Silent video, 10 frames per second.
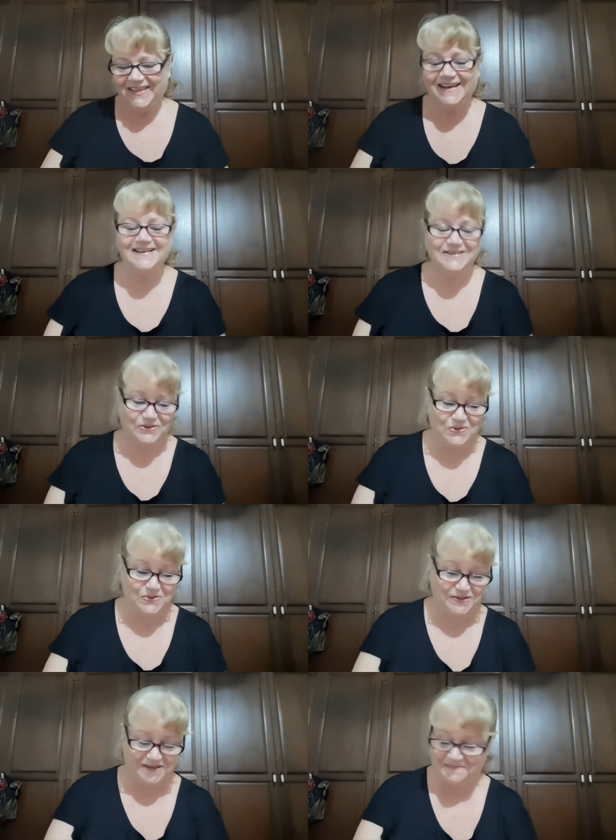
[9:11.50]
That is
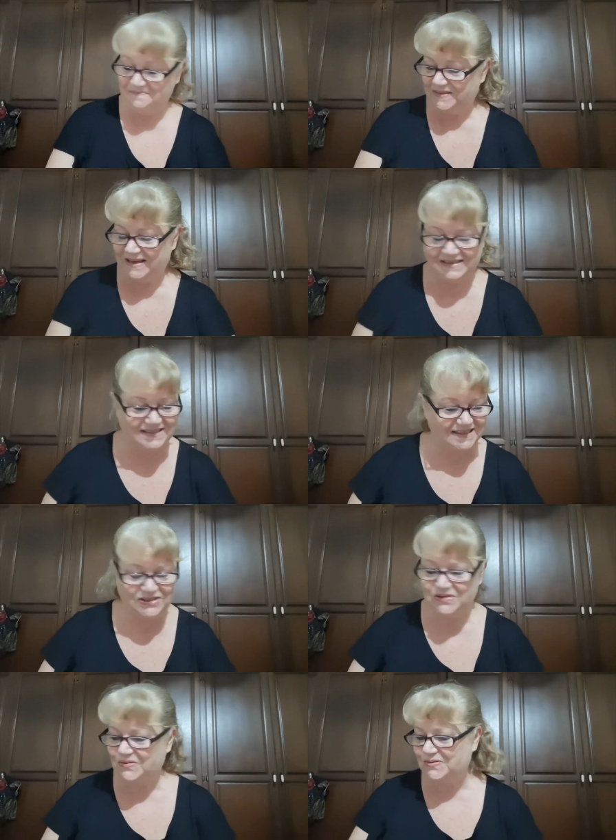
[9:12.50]
awesome. It's
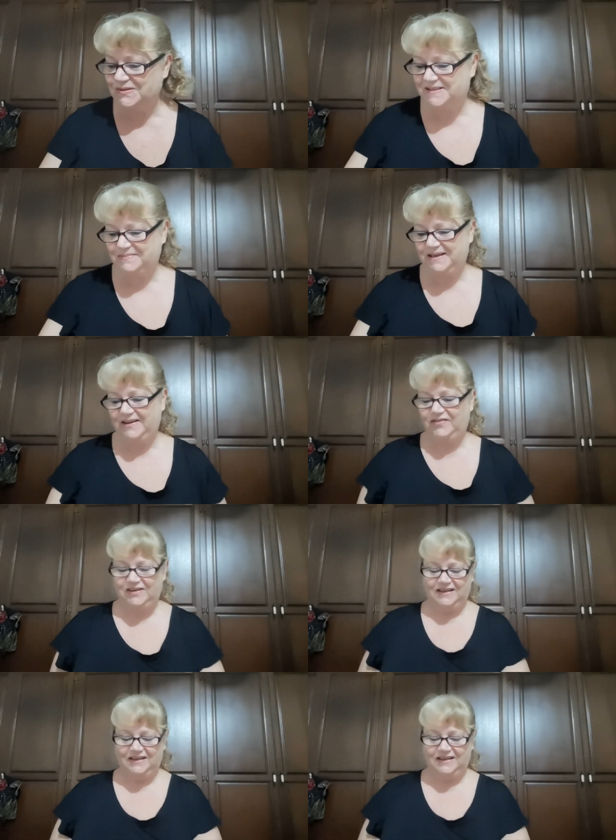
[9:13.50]
such an awesome gift.